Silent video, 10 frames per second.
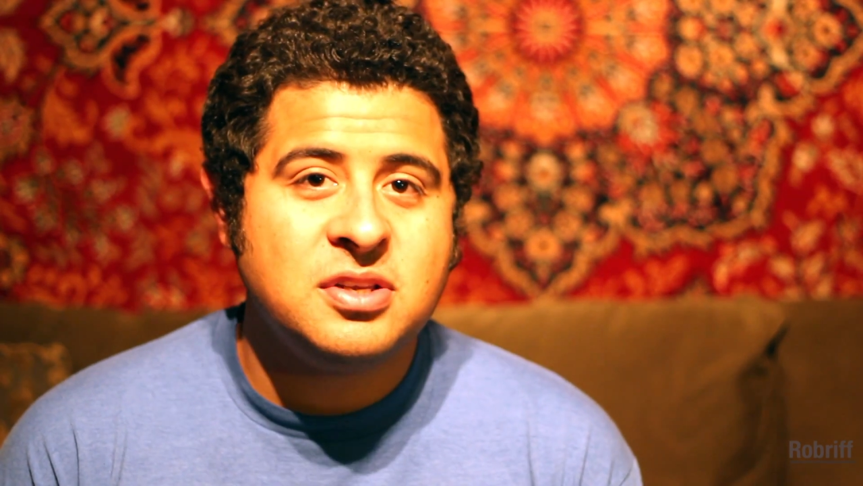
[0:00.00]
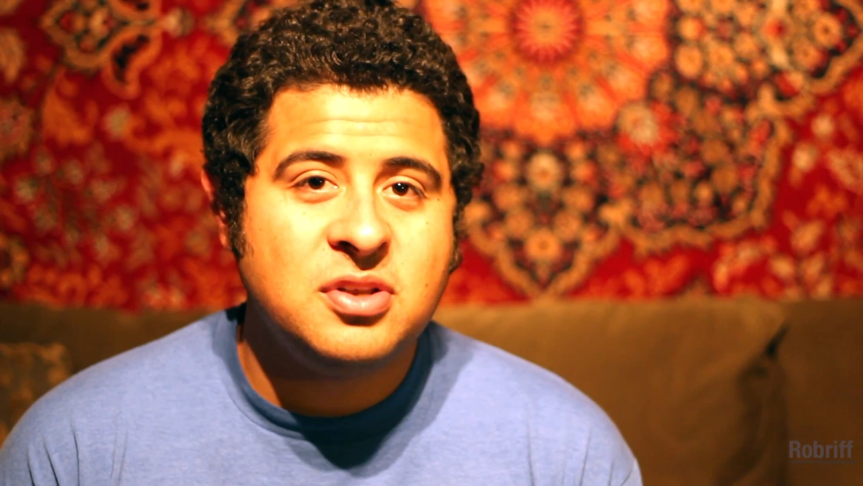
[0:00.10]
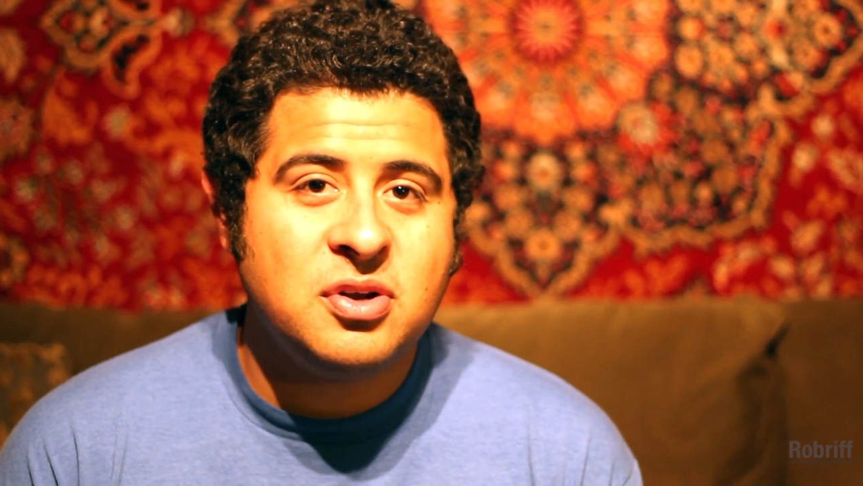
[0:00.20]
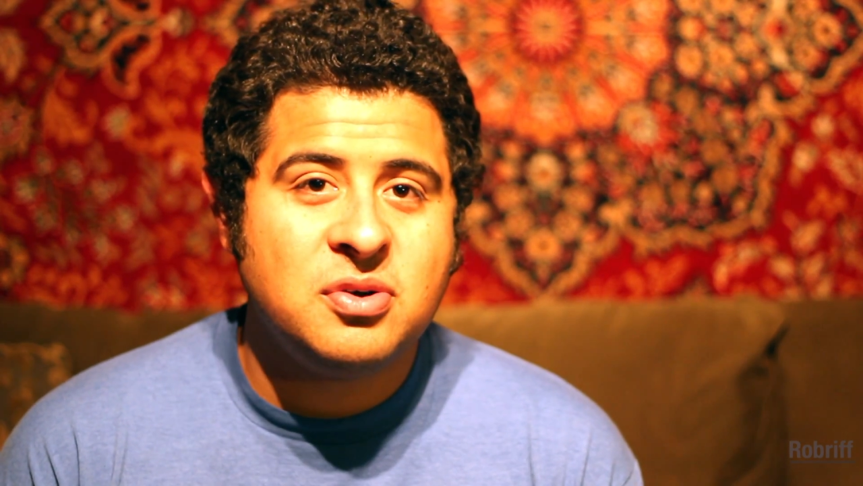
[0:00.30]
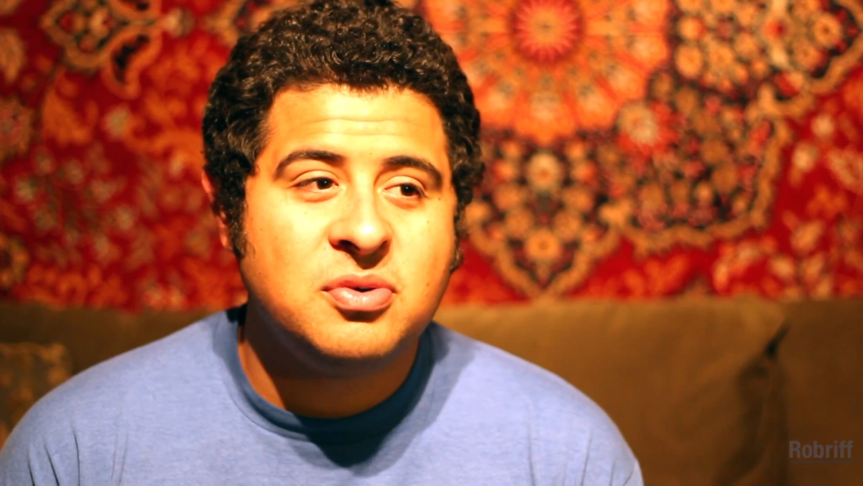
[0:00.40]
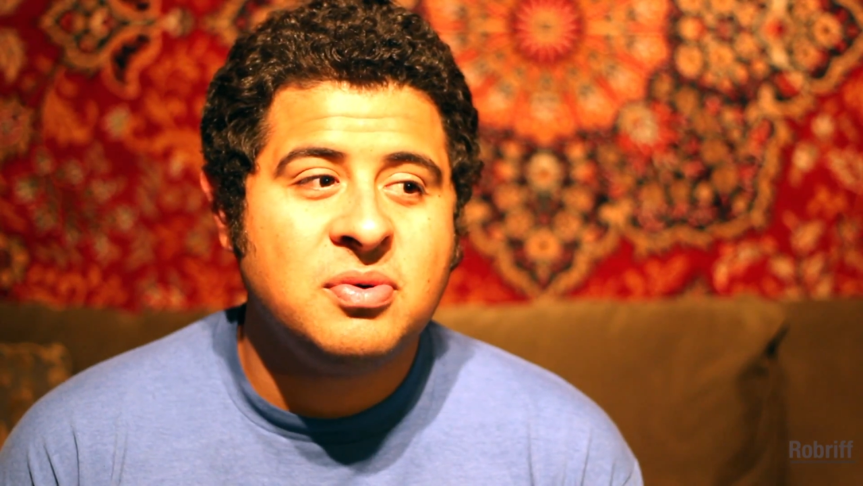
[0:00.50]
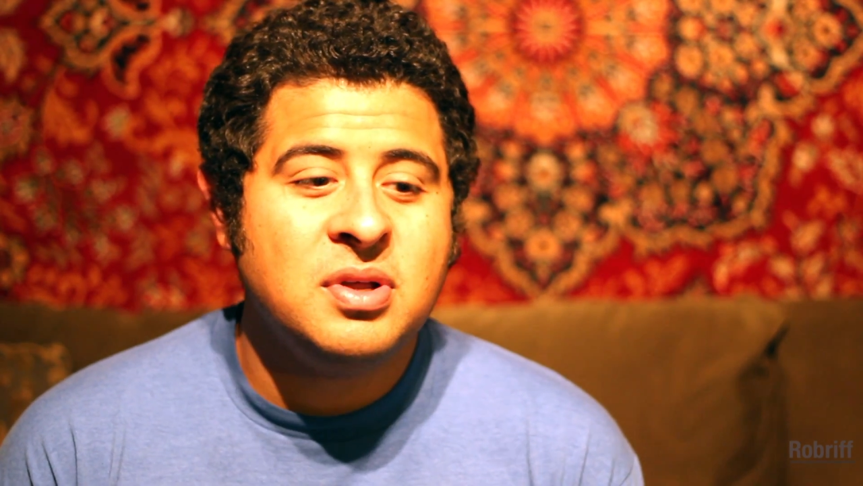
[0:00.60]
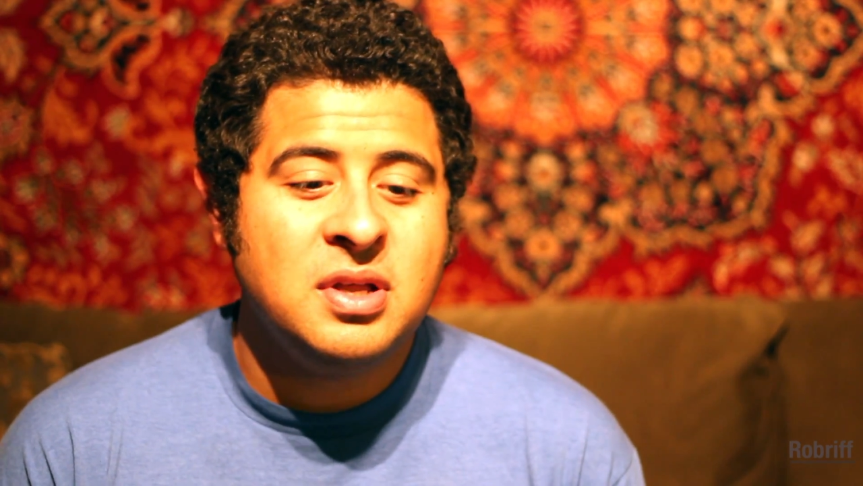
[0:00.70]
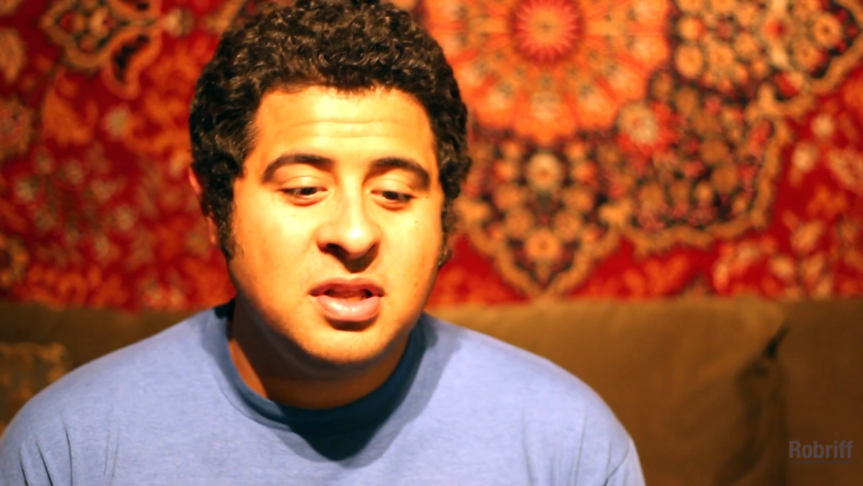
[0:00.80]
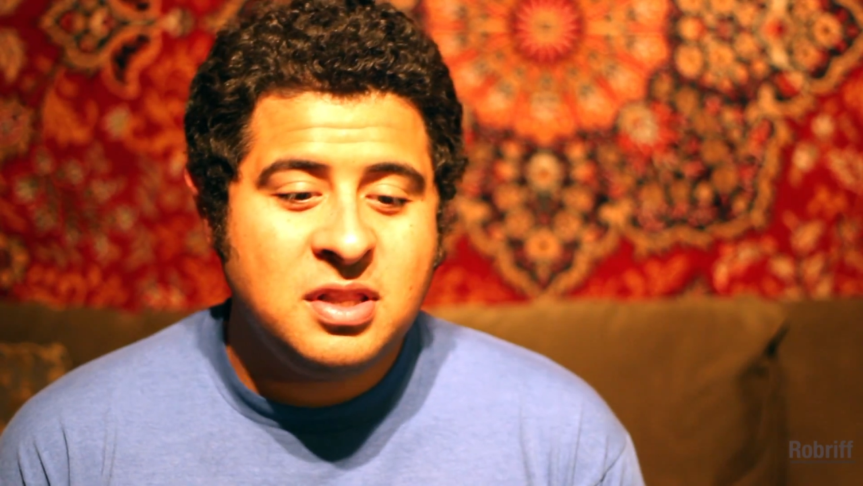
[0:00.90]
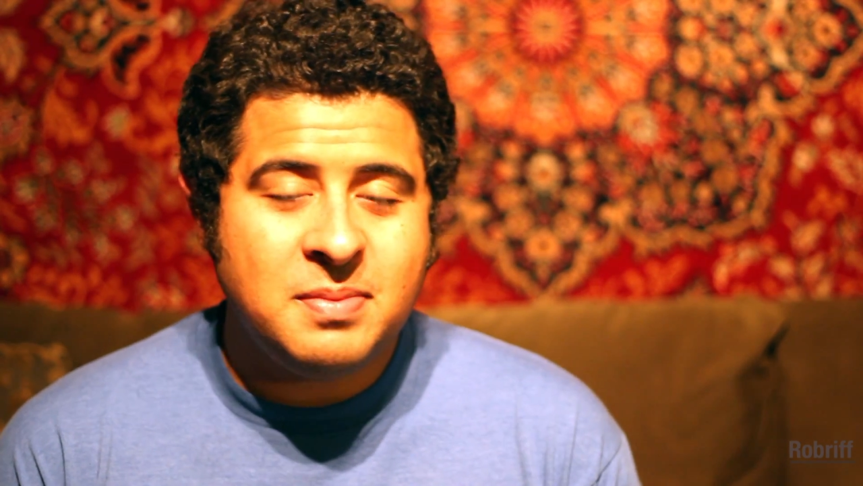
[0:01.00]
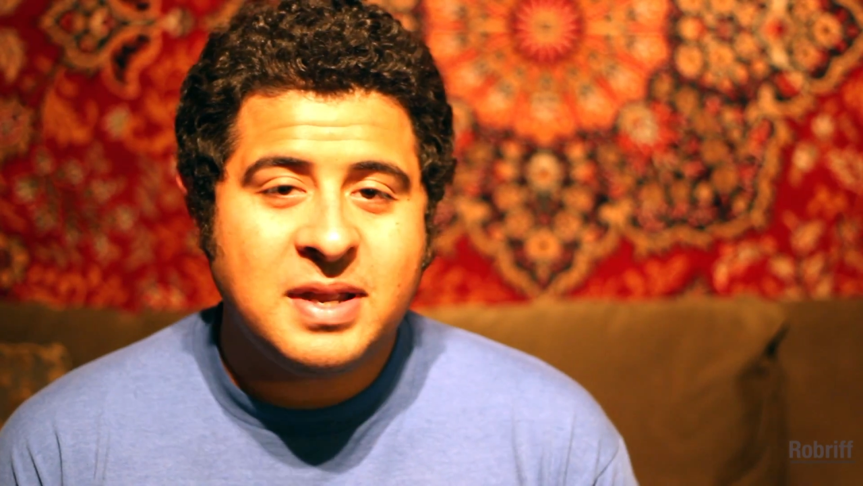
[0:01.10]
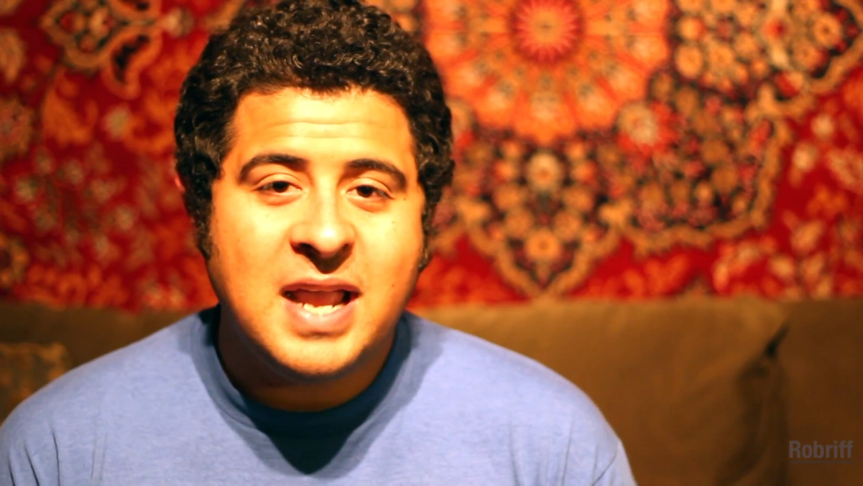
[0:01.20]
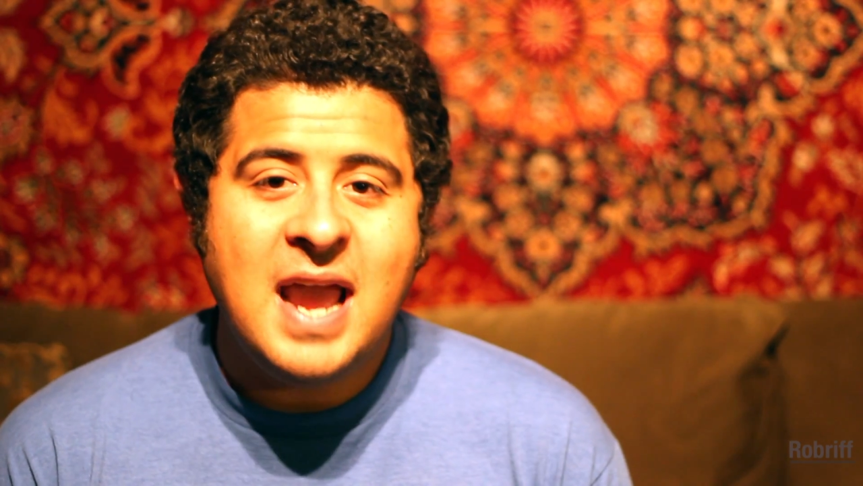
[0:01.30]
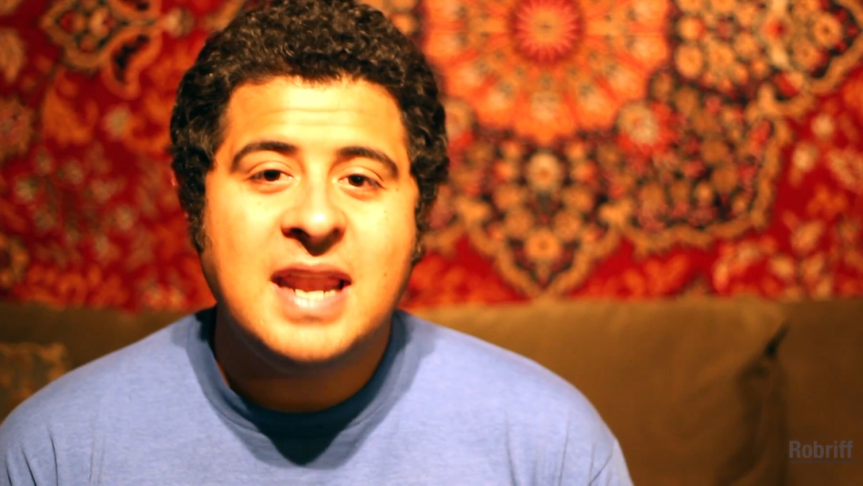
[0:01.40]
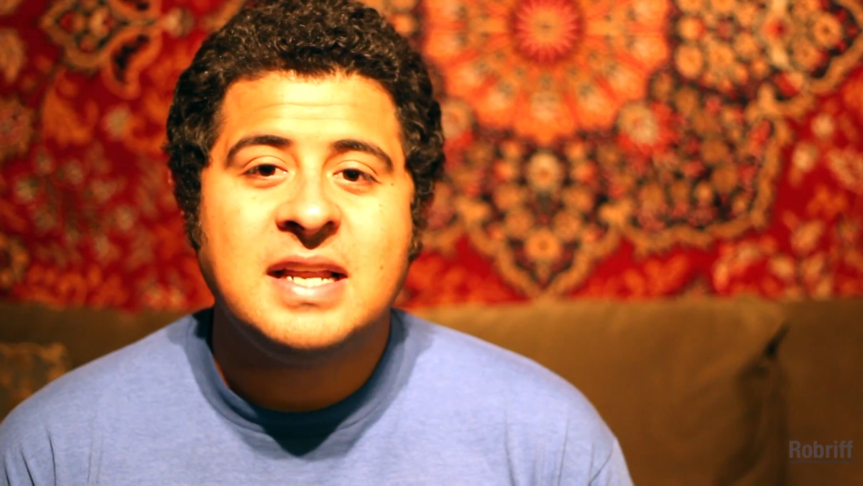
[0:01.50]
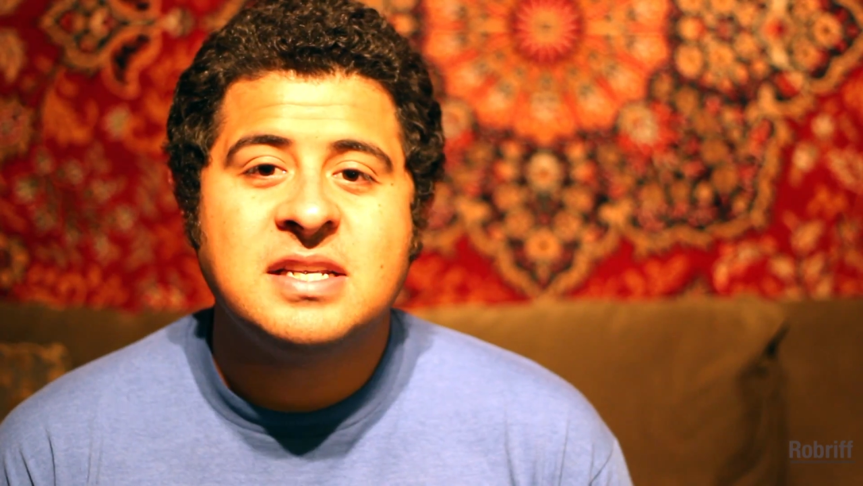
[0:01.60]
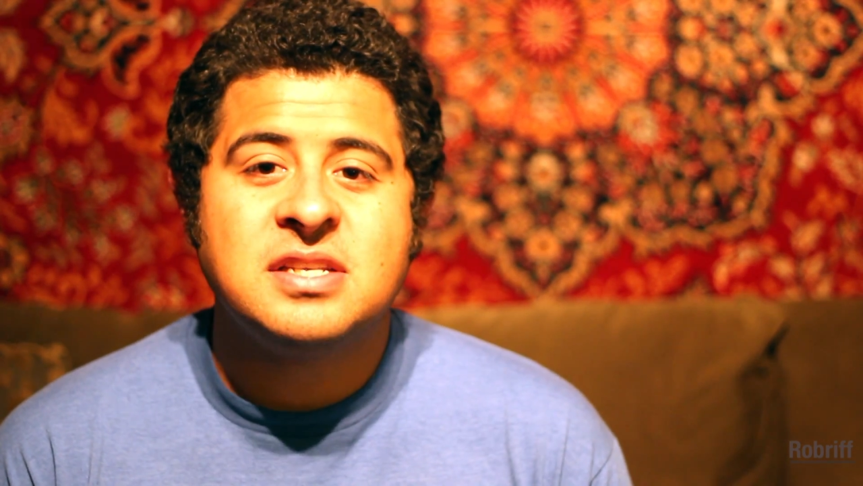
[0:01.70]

know the mechanics.